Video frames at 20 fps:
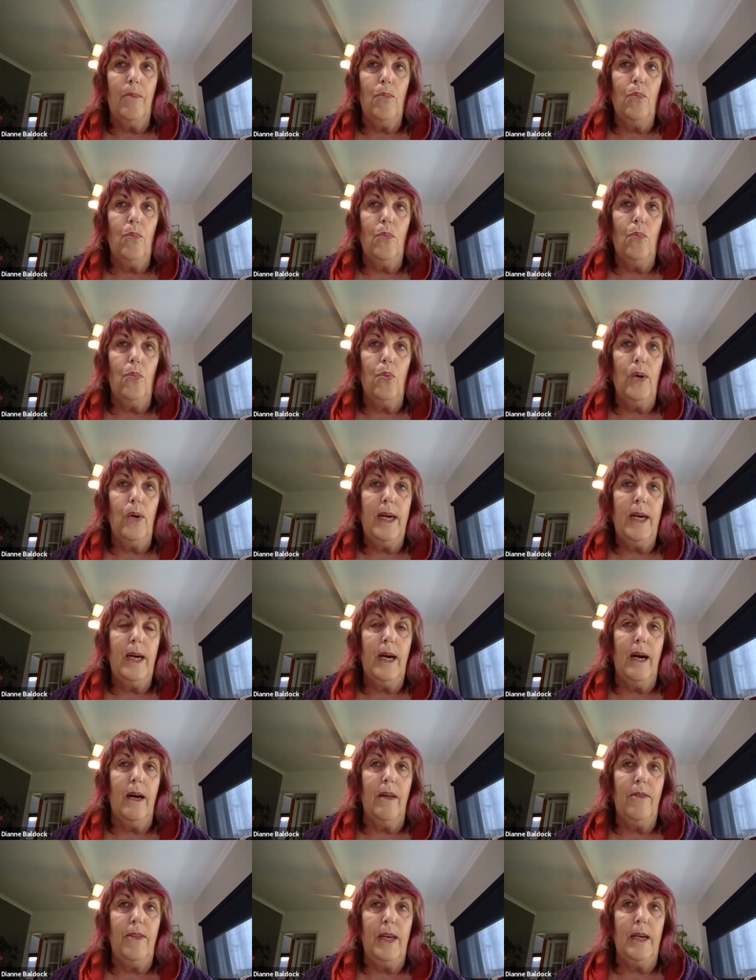we
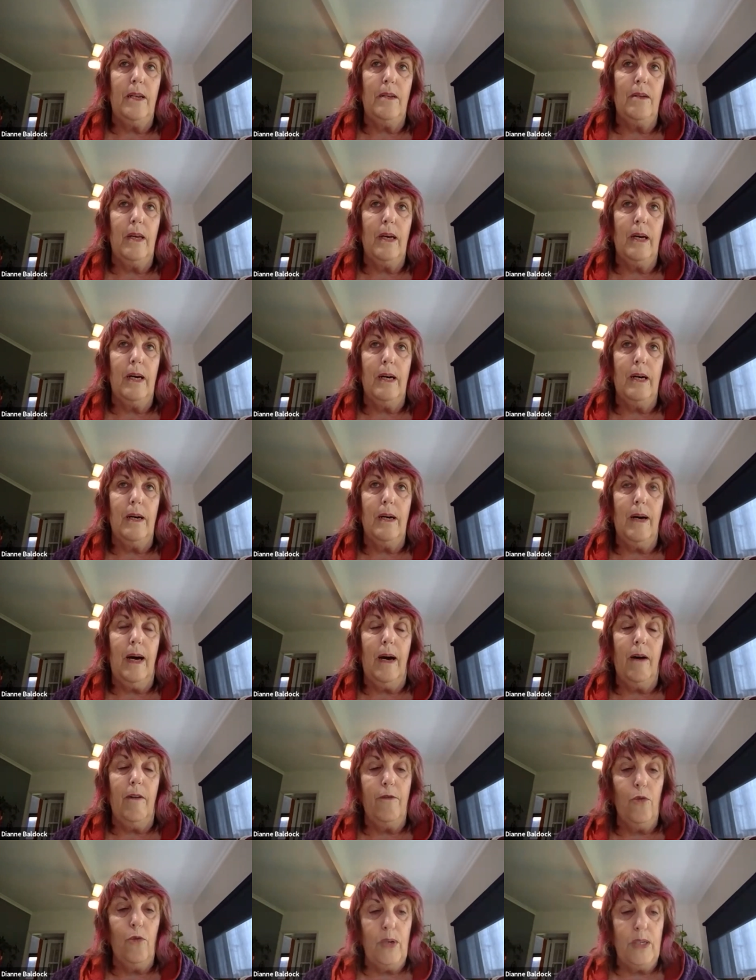are then
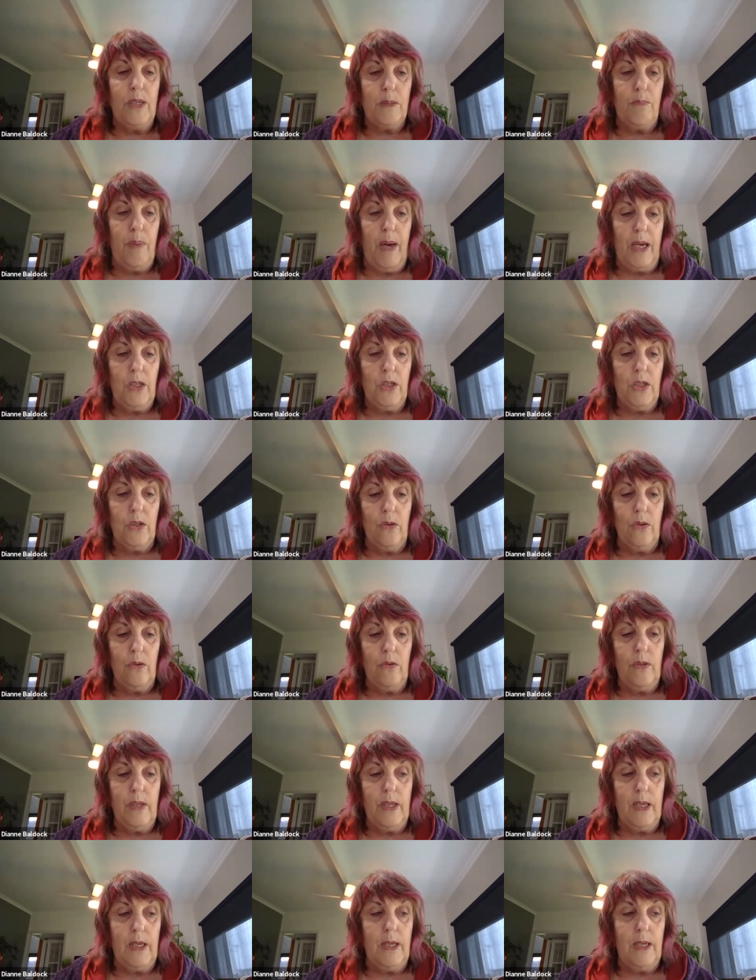a voice back to
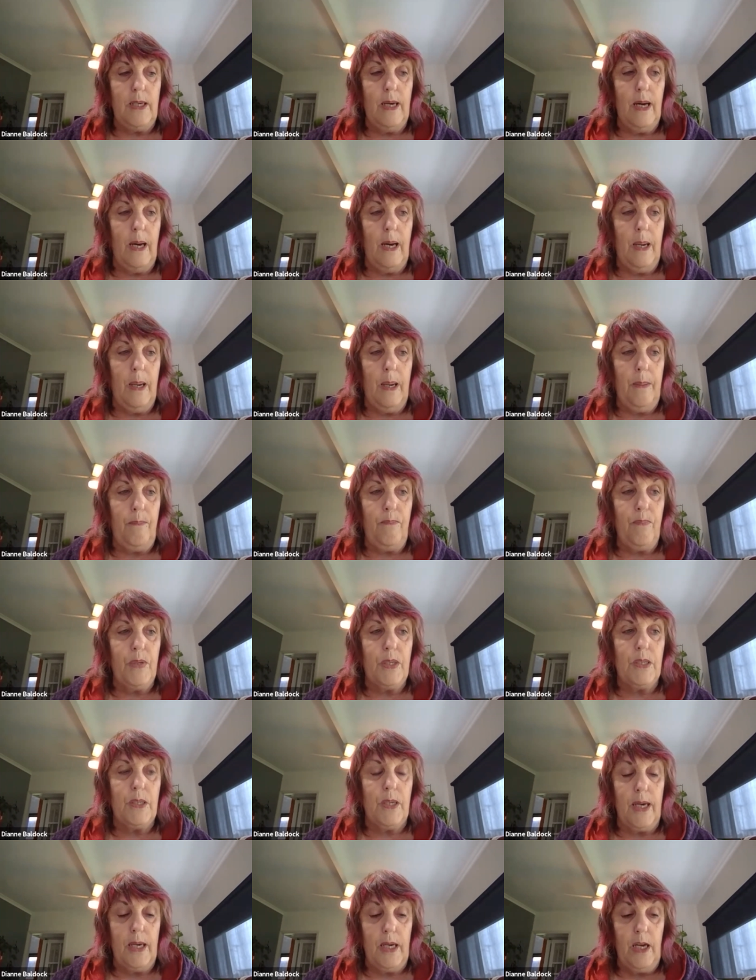the
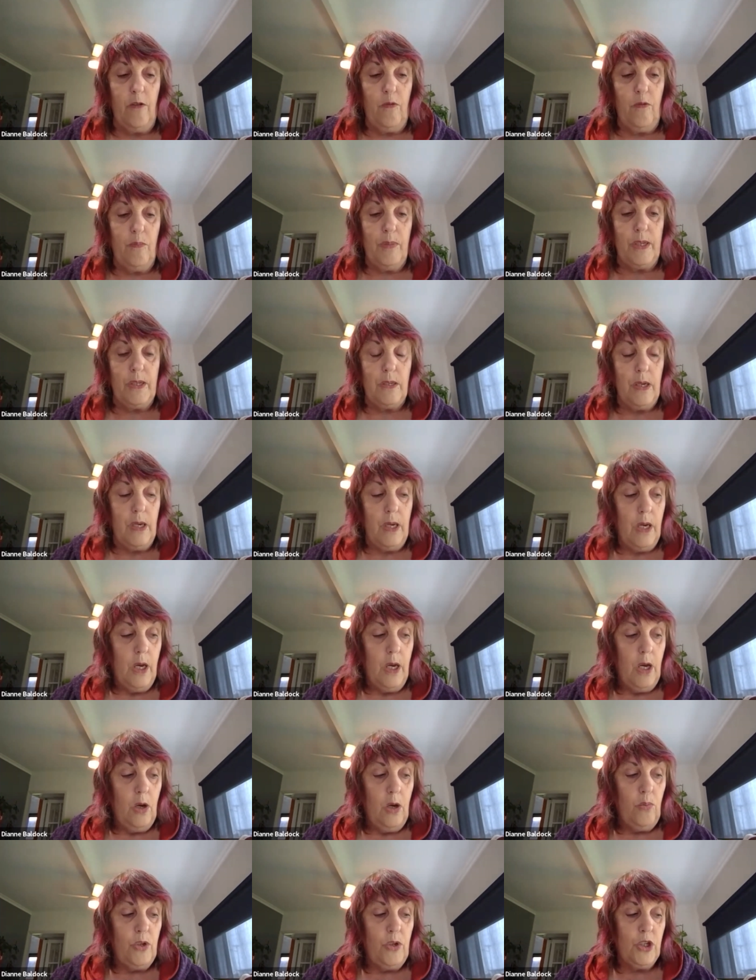state government,
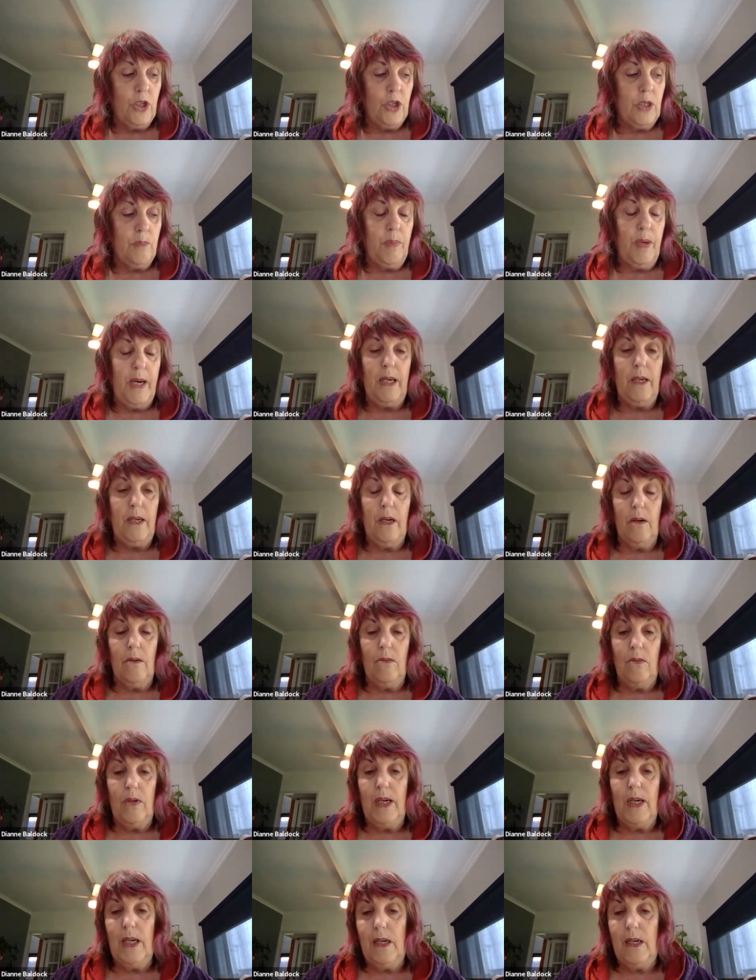which has been a
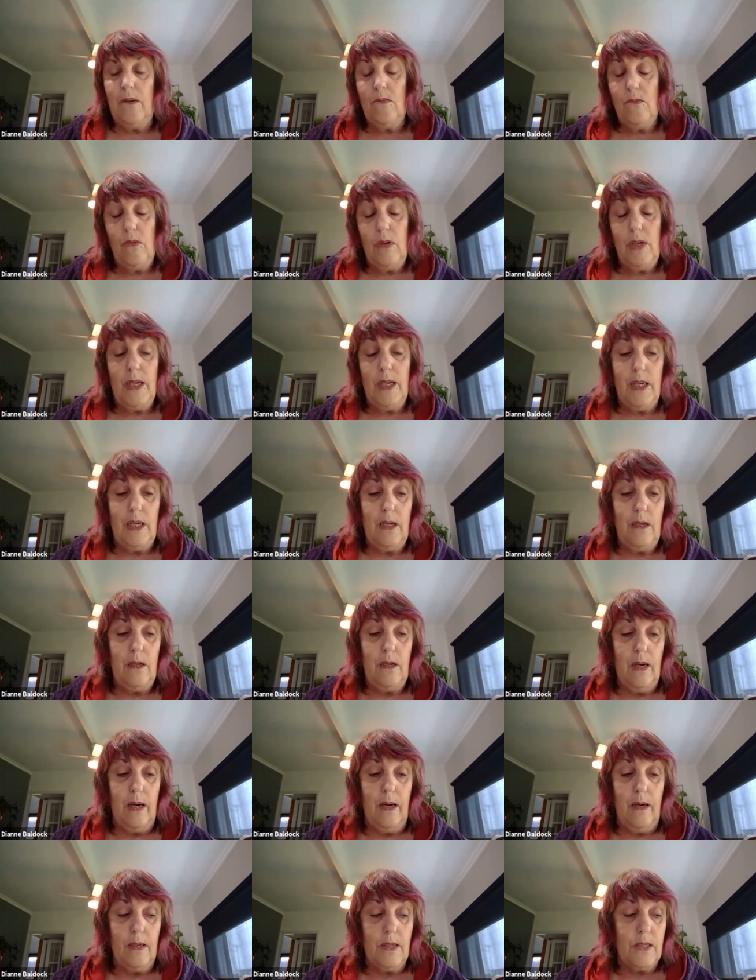really, really
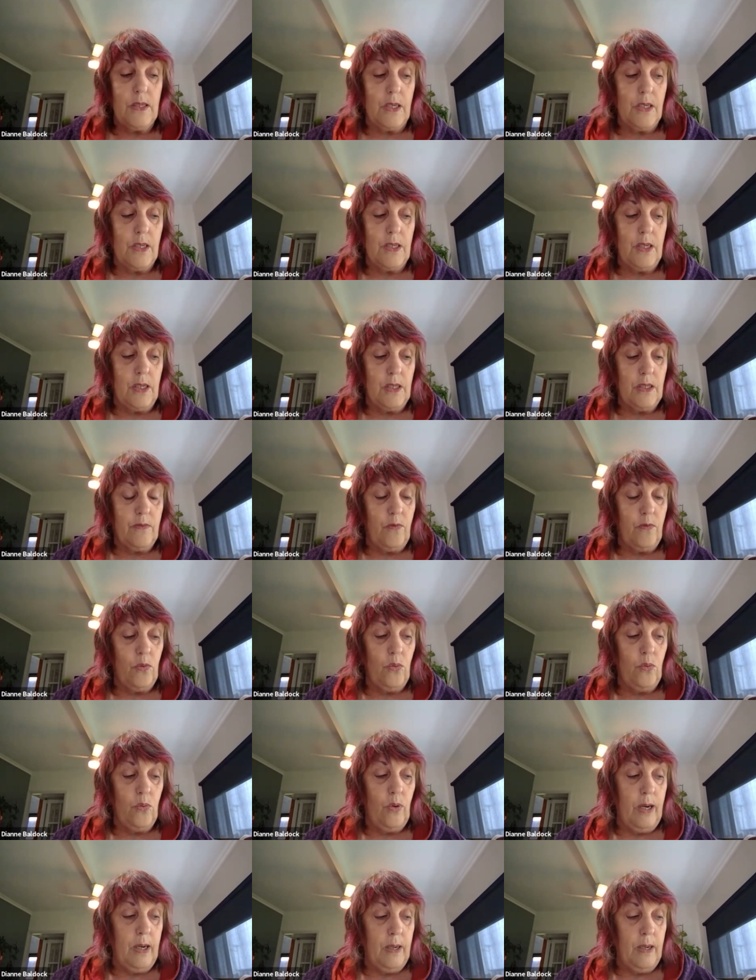
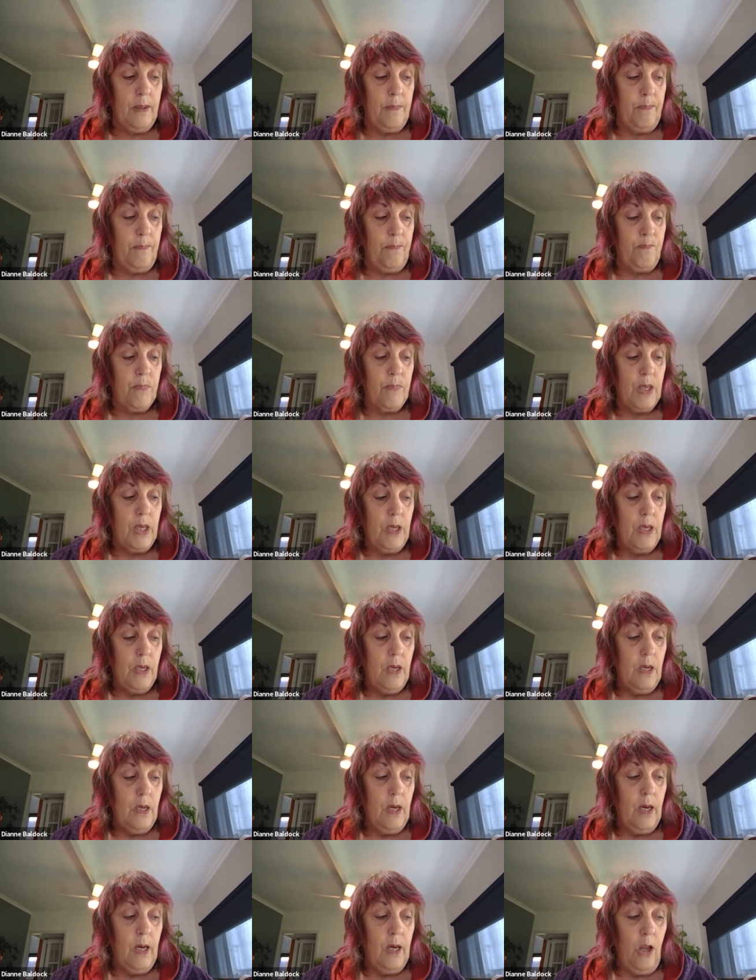successful
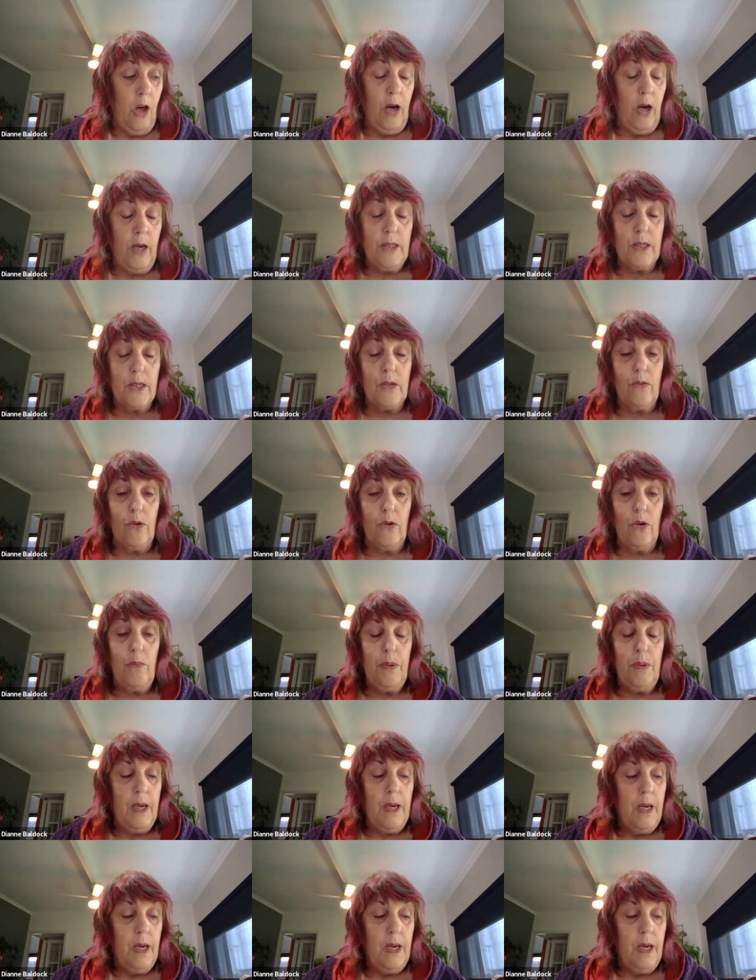alliance group.